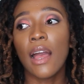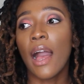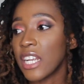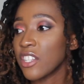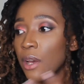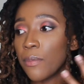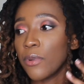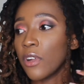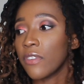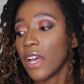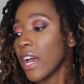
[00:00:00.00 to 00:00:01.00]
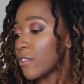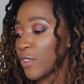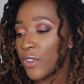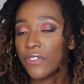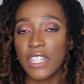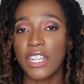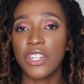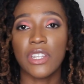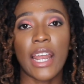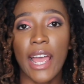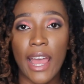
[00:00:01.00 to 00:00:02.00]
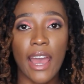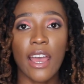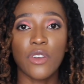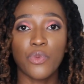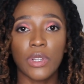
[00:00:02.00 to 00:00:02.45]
An example of the kind of conversation that I had